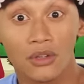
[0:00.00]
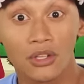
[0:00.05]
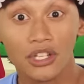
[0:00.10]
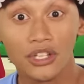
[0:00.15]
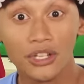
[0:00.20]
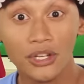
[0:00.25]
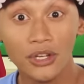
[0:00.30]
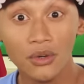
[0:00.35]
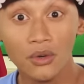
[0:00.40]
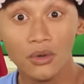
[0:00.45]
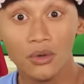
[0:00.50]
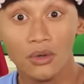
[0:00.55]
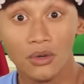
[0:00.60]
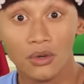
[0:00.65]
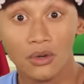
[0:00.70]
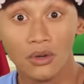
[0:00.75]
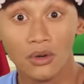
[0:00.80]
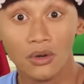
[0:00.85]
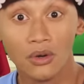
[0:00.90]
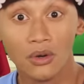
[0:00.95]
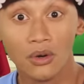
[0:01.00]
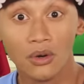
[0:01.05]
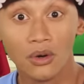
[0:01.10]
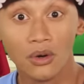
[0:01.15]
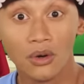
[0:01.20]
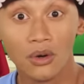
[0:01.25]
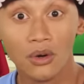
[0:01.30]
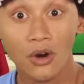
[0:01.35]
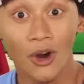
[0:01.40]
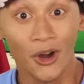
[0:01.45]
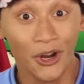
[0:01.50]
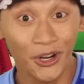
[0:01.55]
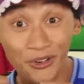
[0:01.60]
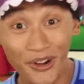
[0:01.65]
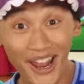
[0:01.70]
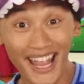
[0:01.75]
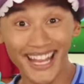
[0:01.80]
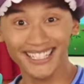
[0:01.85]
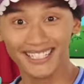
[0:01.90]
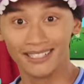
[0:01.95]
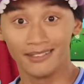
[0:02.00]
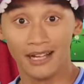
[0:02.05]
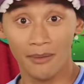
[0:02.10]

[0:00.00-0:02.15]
You do? Great!